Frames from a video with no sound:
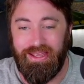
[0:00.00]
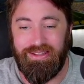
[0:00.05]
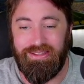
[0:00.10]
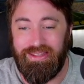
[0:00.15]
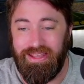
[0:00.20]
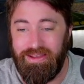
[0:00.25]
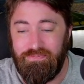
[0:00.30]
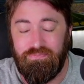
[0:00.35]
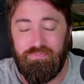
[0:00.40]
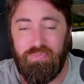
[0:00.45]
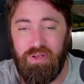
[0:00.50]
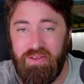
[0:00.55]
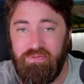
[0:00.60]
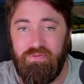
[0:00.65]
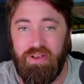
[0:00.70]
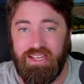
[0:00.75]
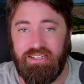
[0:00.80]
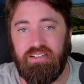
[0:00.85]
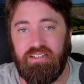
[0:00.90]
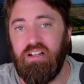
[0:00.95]
They've
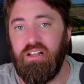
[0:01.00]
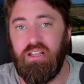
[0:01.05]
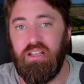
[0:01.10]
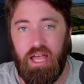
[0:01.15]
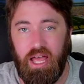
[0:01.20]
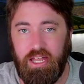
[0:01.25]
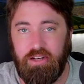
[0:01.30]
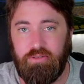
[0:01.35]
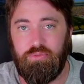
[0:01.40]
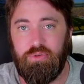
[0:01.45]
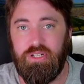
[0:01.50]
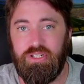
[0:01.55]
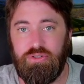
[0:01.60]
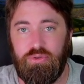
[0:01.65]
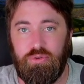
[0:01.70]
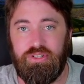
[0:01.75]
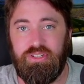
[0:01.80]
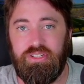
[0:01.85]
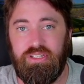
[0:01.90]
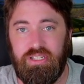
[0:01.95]
invested a lot of
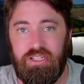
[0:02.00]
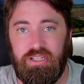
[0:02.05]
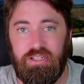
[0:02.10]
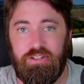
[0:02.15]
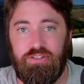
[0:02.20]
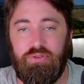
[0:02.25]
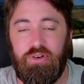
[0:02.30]
resources in this